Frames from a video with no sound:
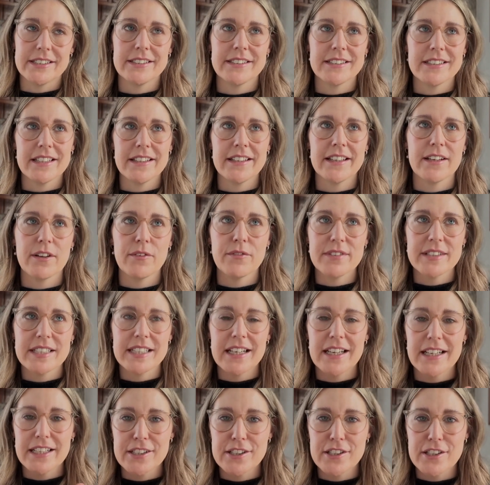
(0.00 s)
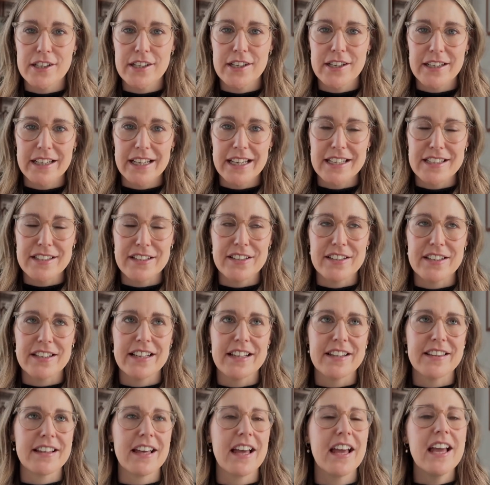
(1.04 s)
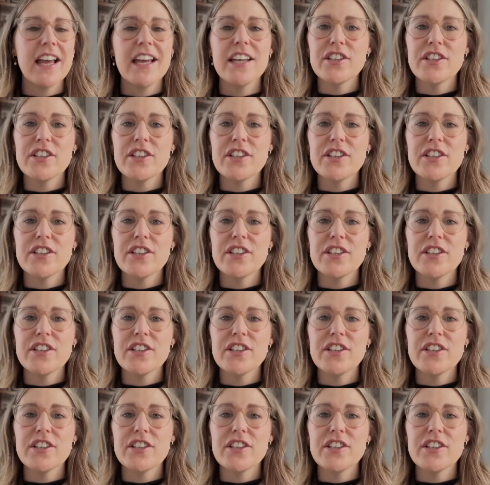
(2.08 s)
then obviously like dirt gets underneath there.